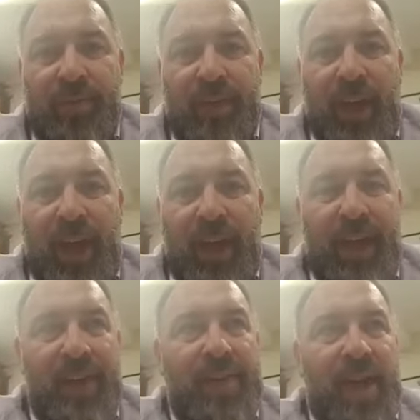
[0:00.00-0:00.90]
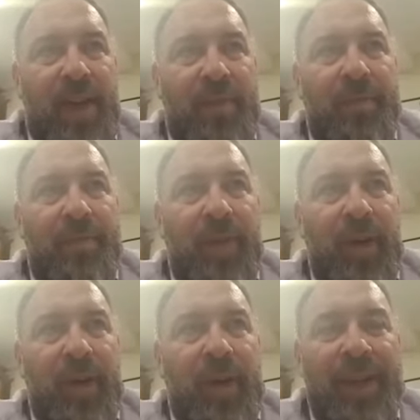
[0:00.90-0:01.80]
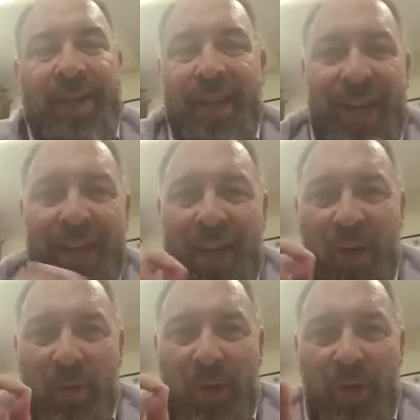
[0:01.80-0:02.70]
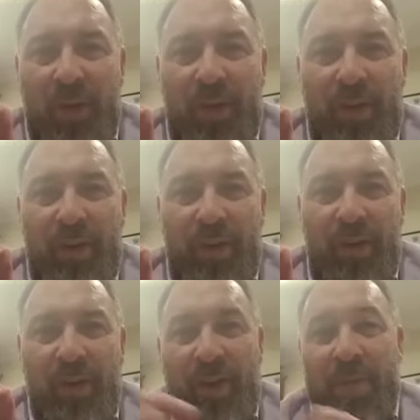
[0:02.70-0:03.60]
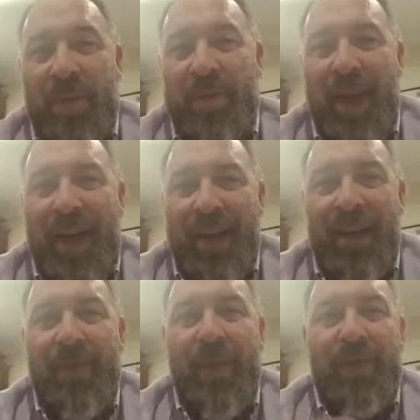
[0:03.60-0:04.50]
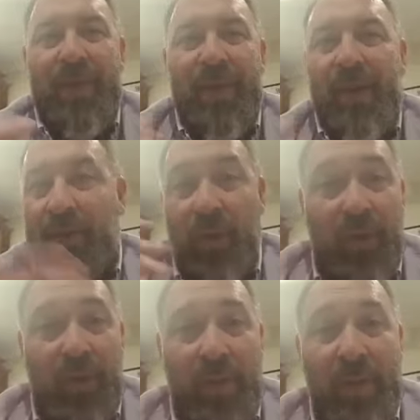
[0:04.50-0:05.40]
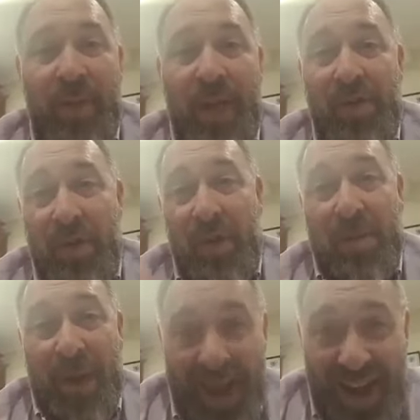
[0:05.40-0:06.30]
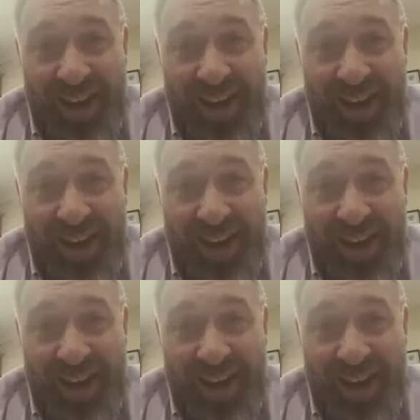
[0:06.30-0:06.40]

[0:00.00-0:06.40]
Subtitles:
yeah, it could be good or it could be bad. If your reputation is bad,